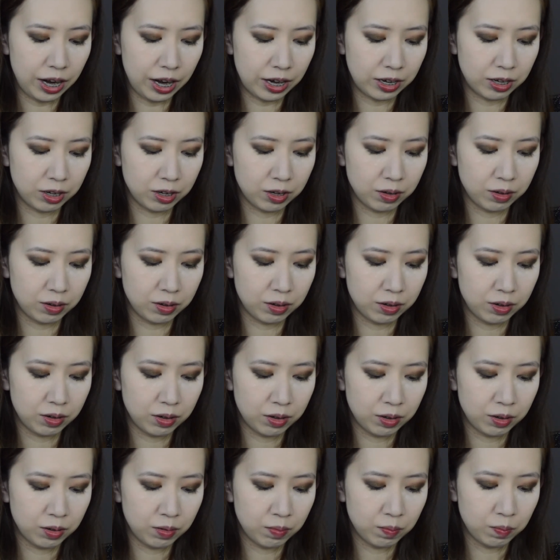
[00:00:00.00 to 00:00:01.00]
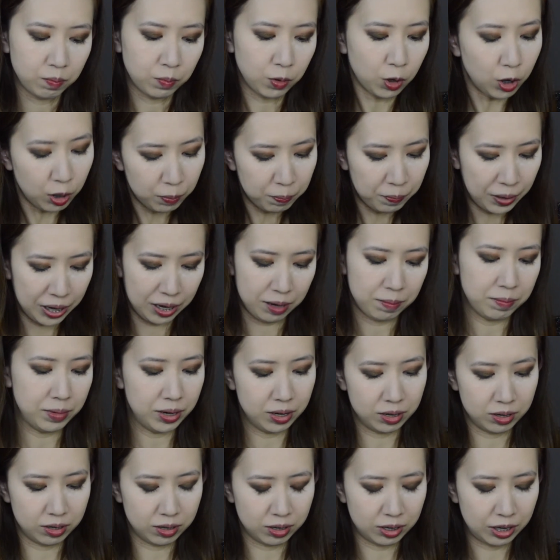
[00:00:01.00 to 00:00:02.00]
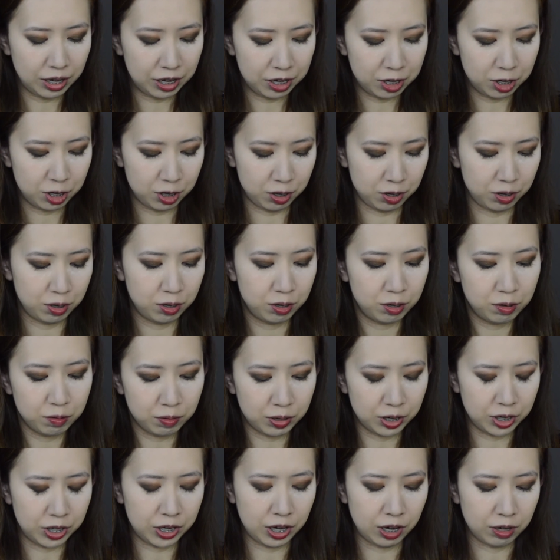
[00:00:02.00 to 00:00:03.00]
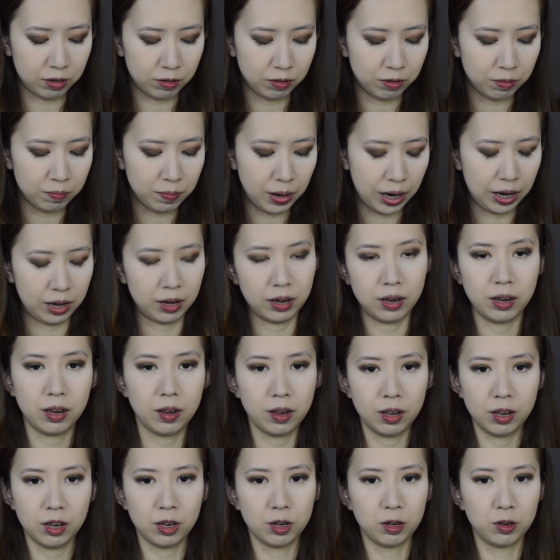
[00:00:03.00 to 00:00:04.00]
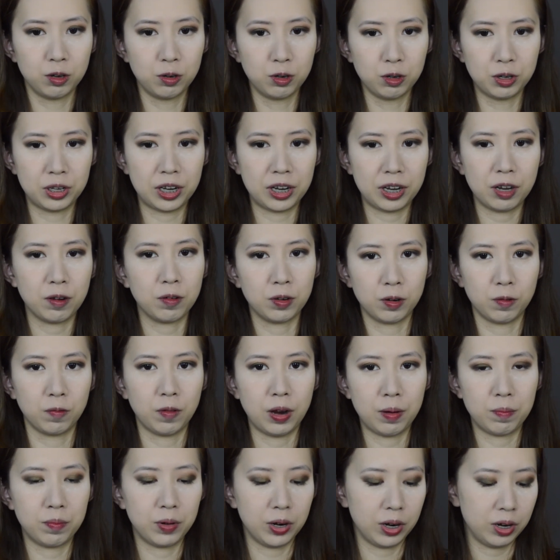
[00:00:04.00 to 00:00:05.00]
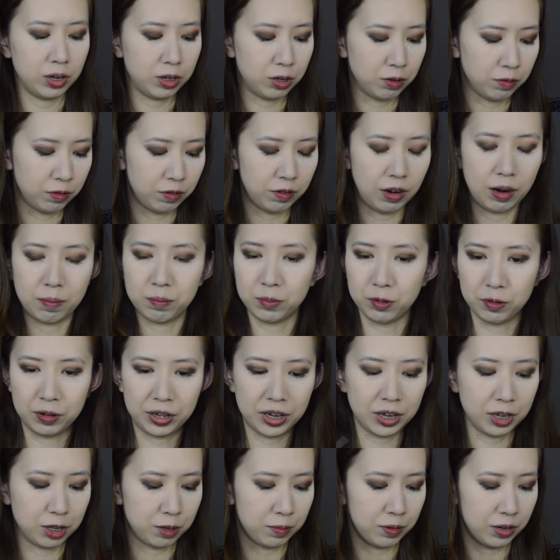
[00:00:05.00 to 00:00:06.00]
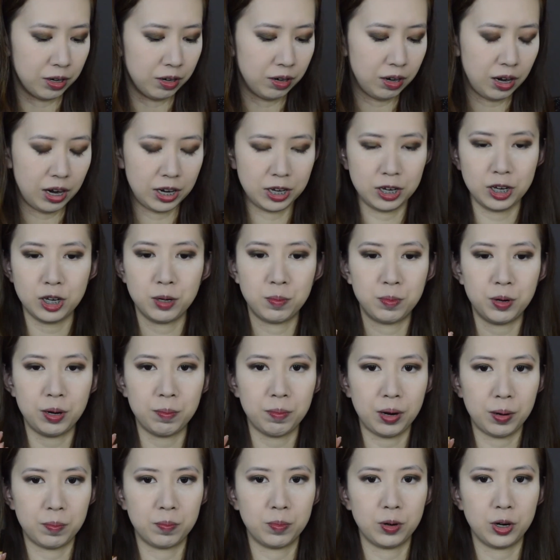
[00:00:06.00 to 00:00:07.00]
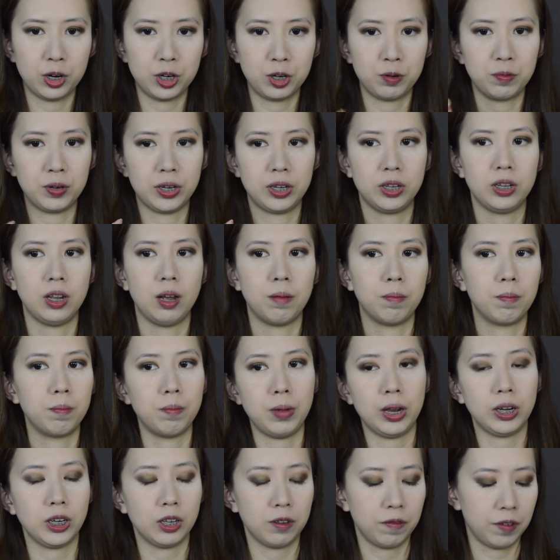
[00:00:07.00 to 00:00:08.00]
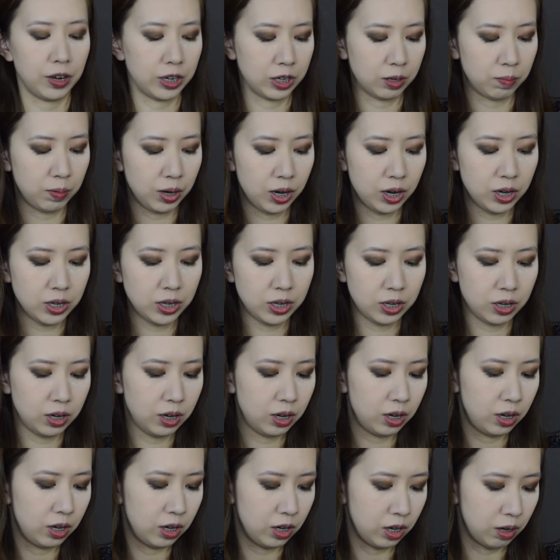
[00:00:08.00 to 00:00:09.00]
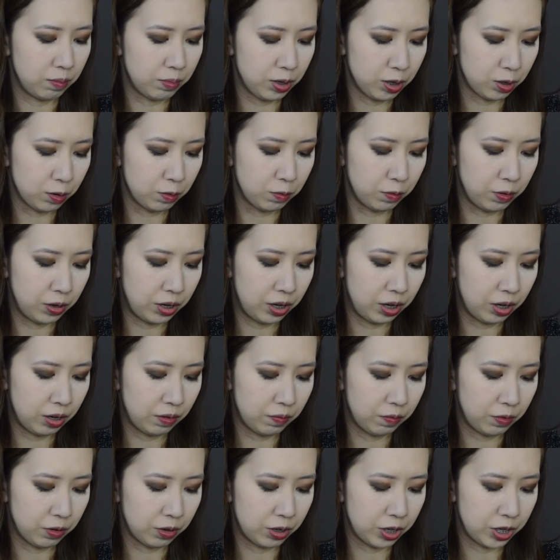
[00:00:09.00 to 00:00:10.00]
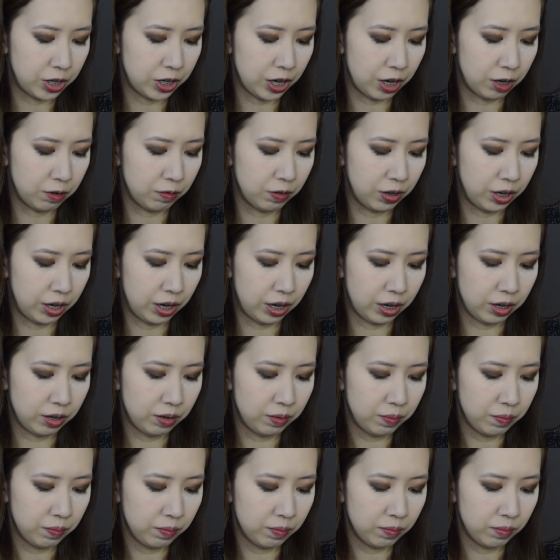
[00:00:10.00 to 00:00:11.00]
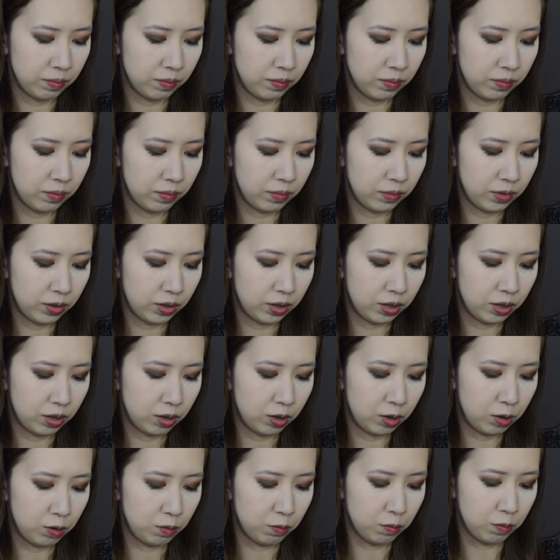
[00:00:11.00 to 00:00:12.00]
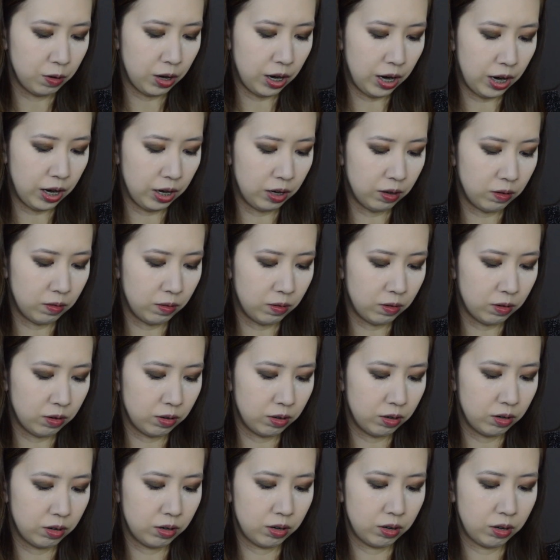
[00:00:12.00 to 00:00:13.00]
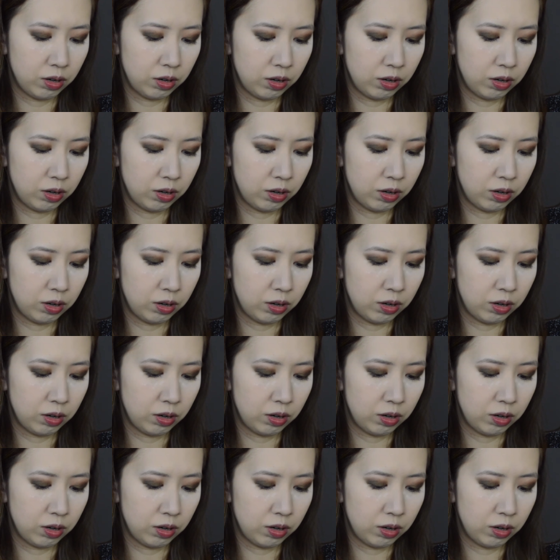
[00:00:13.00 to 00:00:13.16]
added more pigmentation to the shadow by using it on a wet brush, so I'm doing it as well. I just sprayed my brush with some Max Fix Plus and I'm just going in for the shadow again to add on